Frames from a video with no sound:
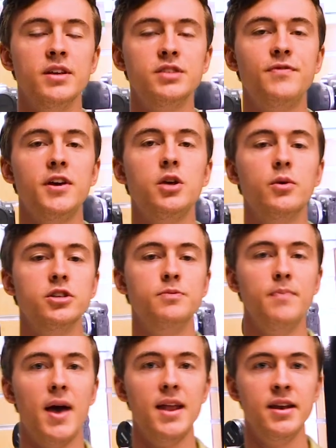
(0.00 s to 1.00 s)
this video is
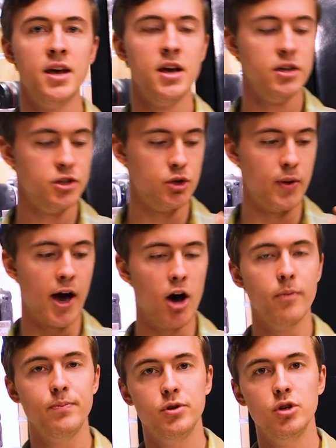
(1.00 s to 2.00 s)
meant to
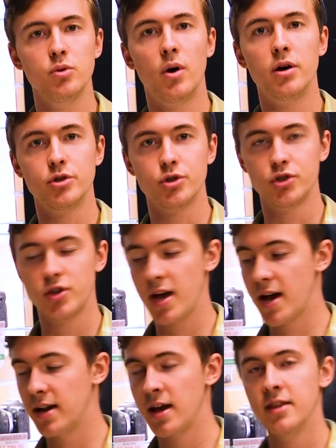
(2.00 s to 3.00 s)
help you
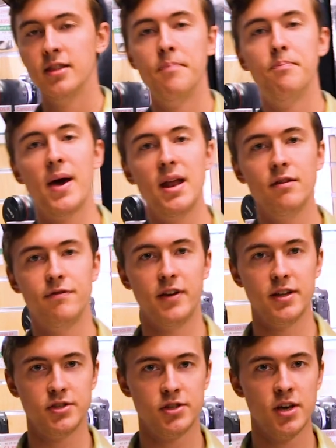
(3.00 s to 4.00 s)
understand the
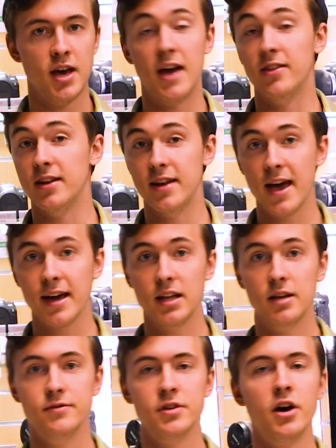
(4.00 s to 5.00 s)
benefits and the
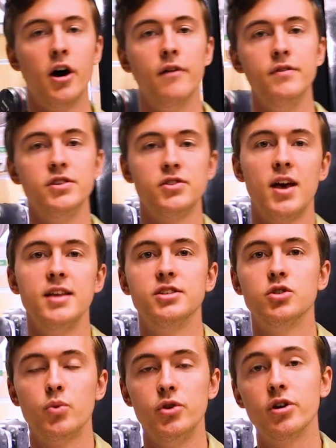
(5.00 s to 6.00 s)
negatives of these
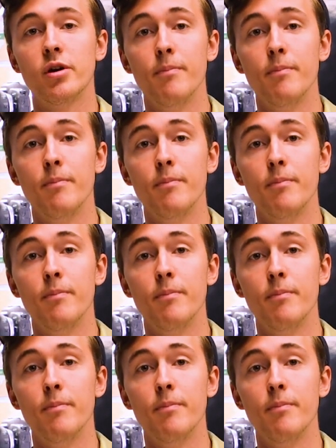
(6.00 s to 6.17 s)
lenses when you